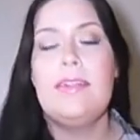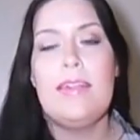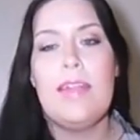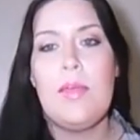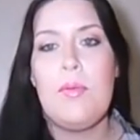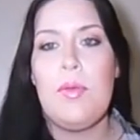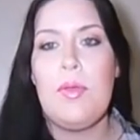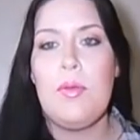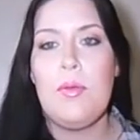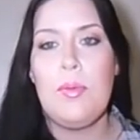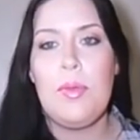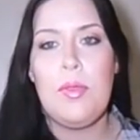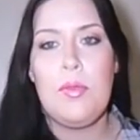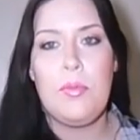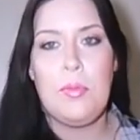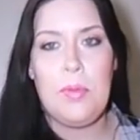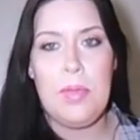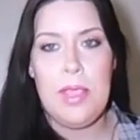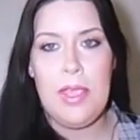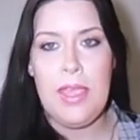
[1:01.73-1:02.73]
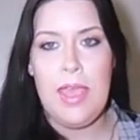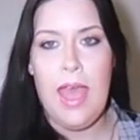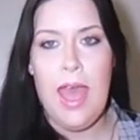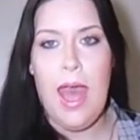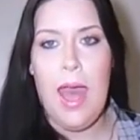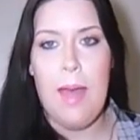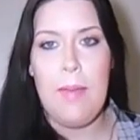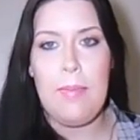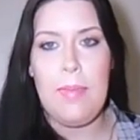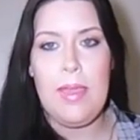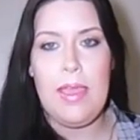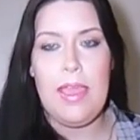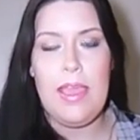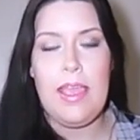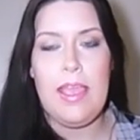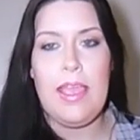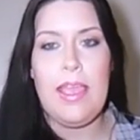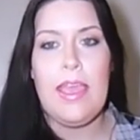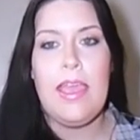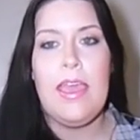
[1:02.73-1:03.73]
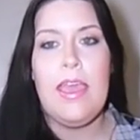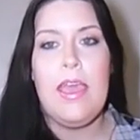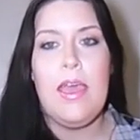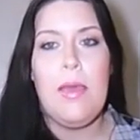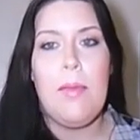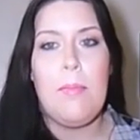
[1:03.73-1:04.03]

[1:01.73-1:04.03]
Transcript: Today we will be recapping